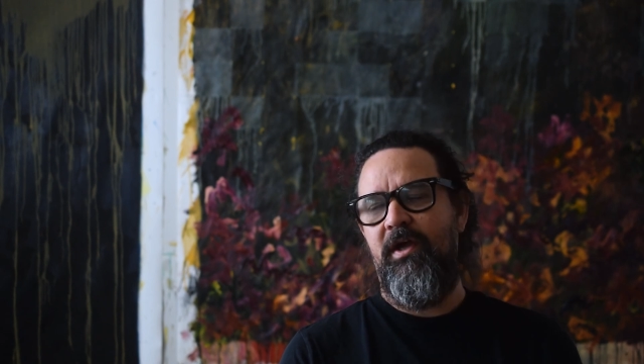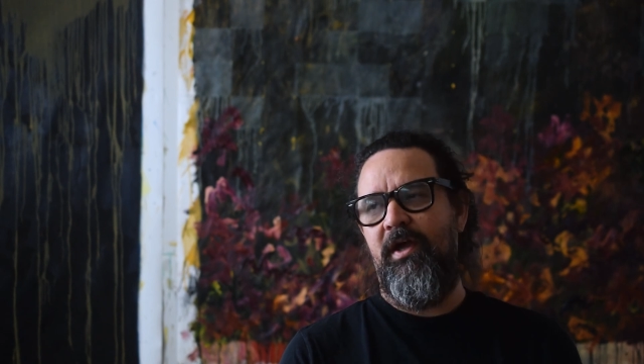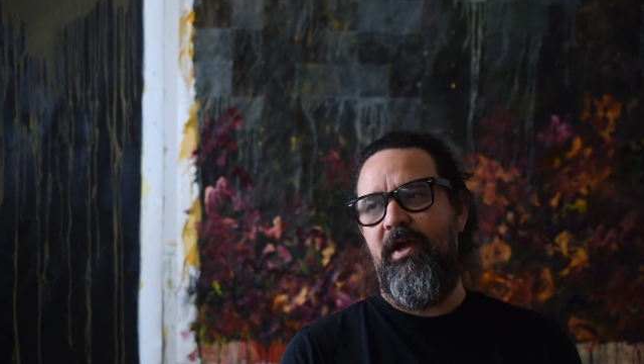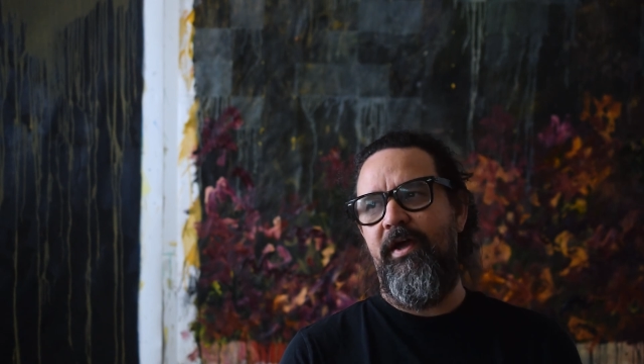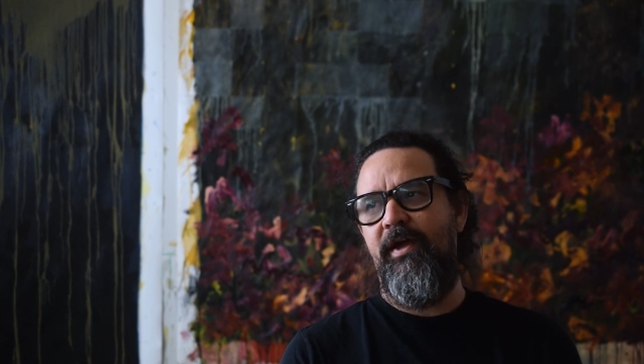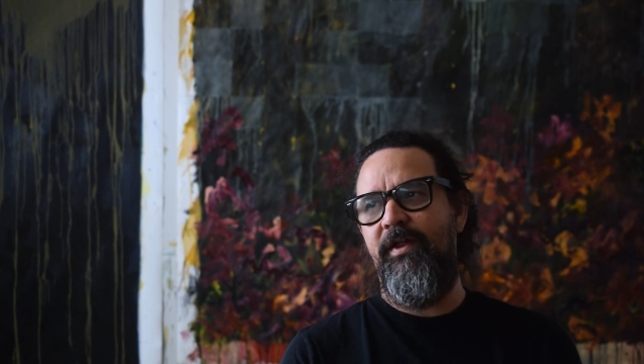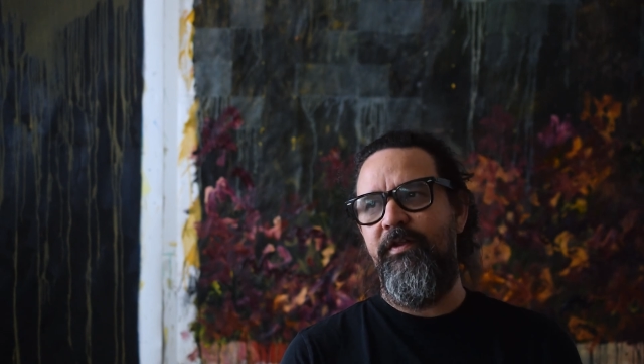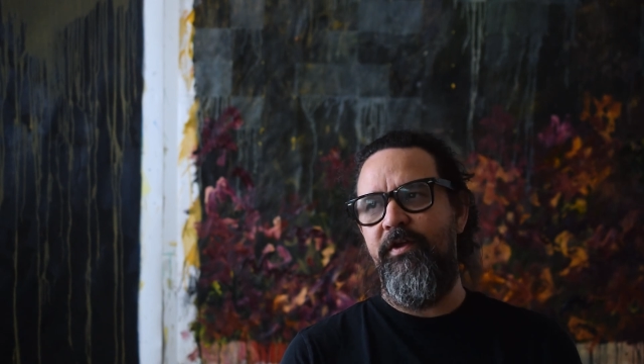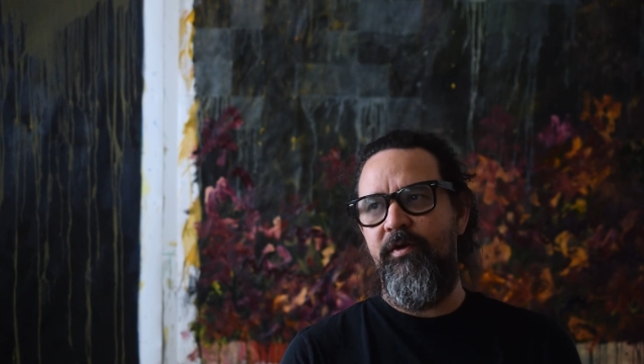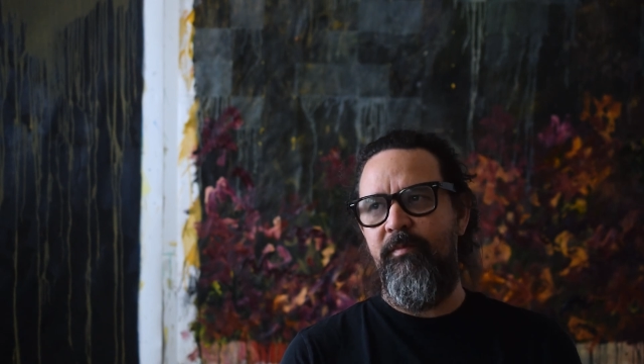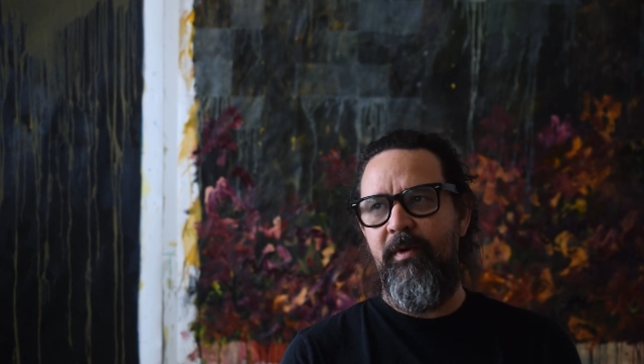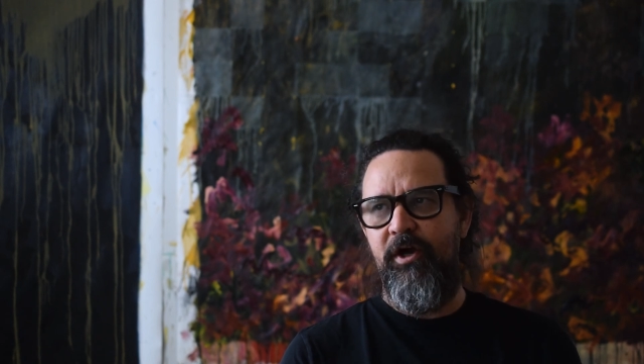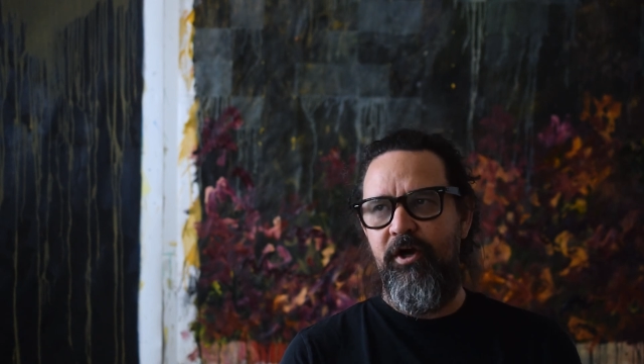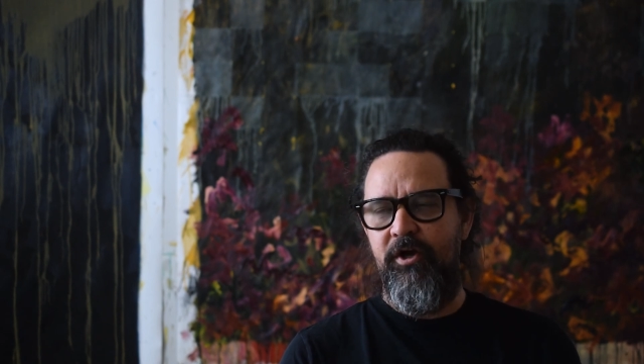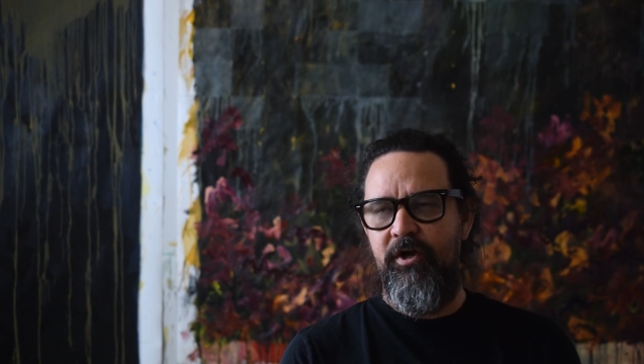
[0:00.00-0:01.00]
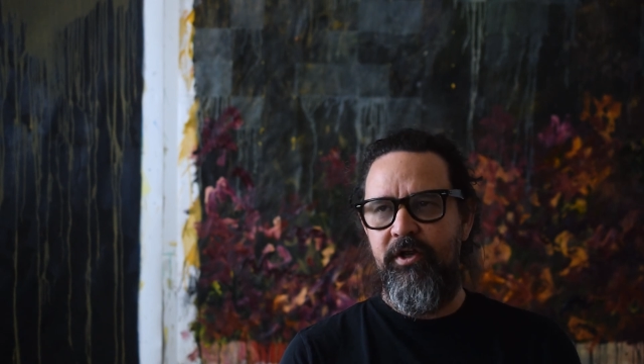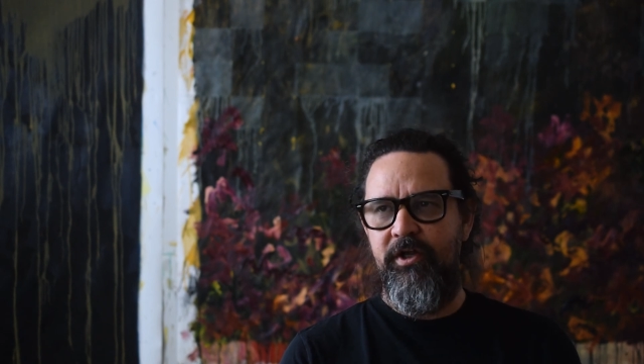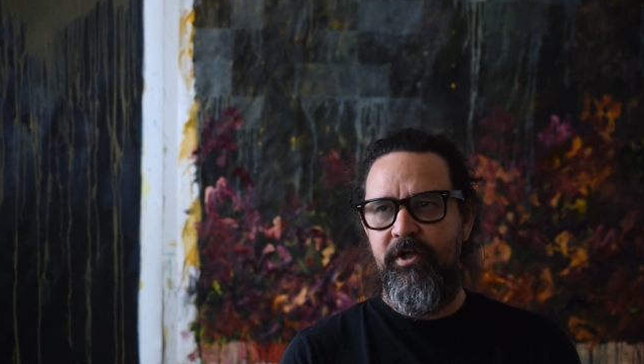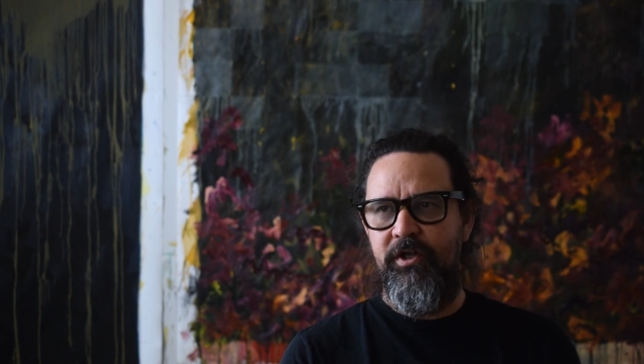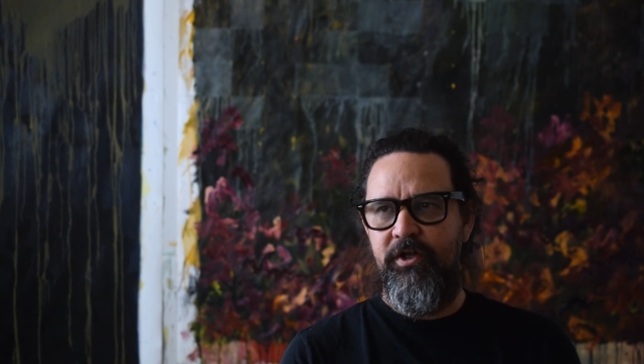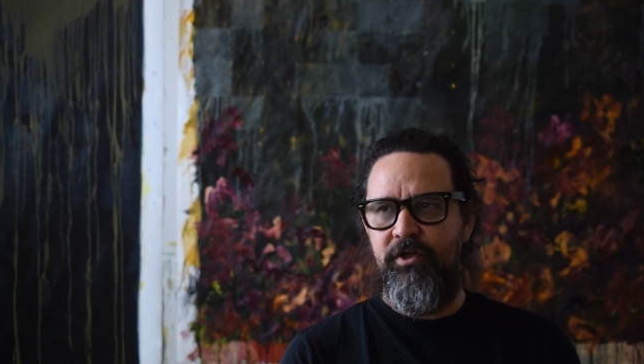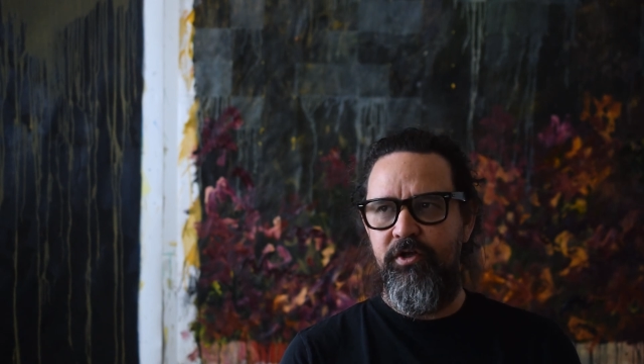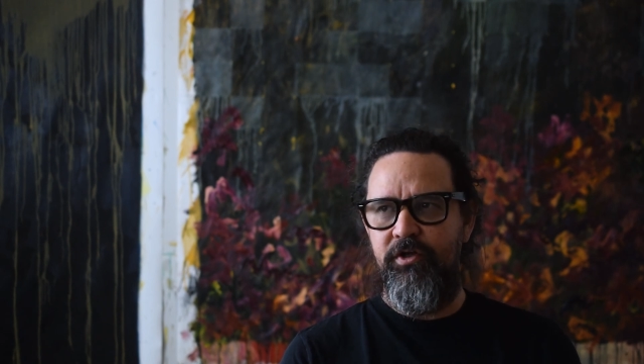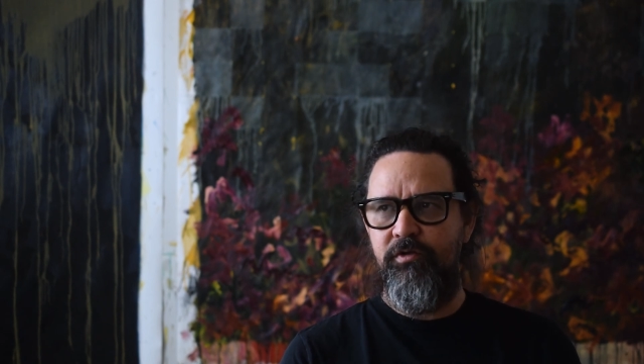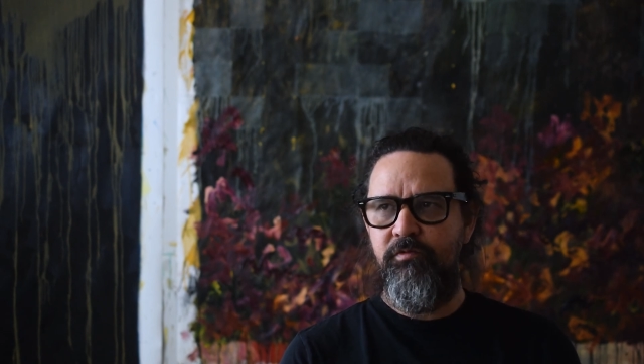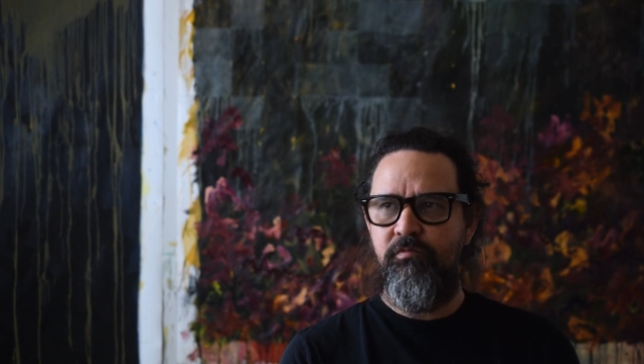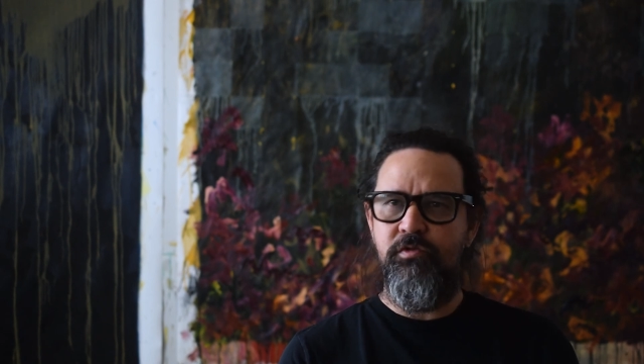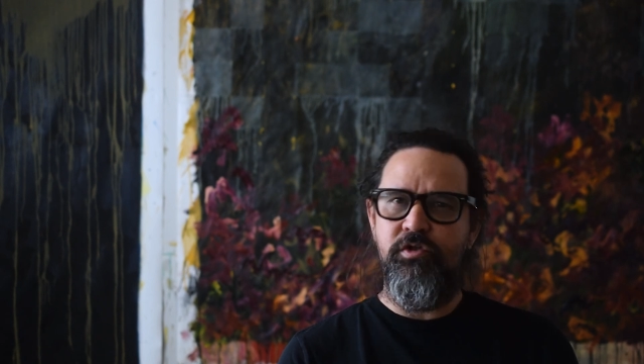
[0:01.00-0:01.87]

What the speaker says: and the American